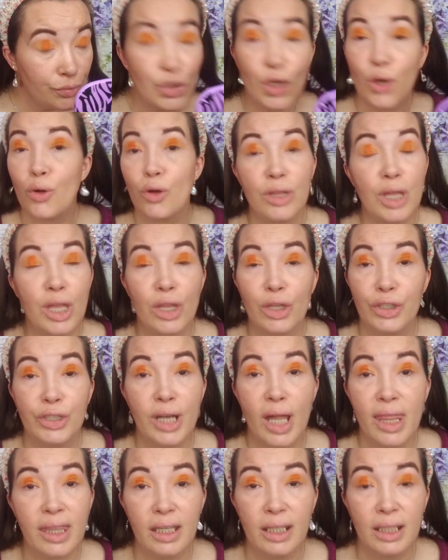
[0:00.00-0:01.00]
Or they learn
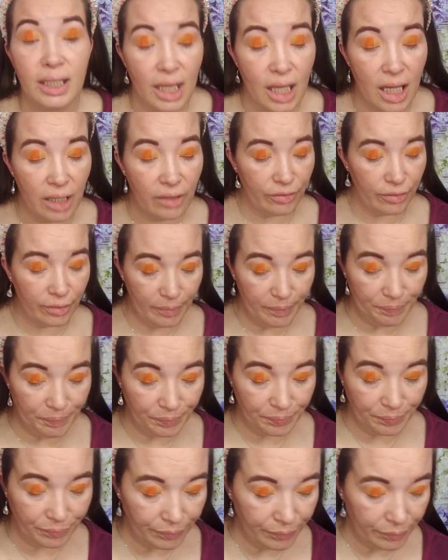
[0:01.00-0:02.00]
nothing in life.
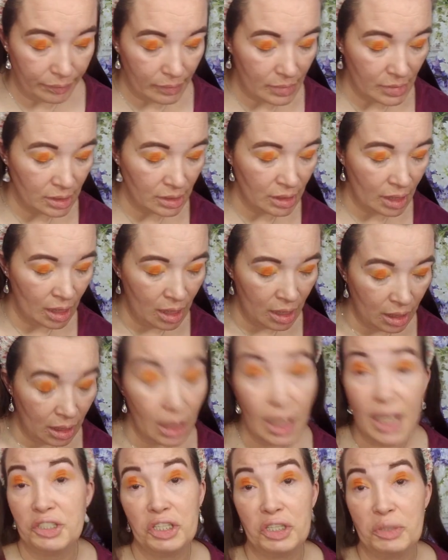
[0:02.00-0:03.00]

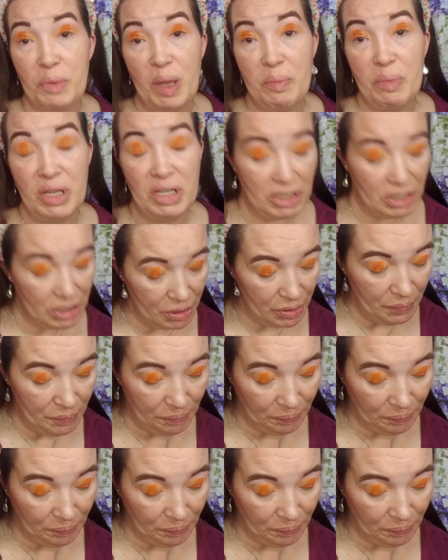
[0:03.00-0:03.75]
That's just my opinion, though.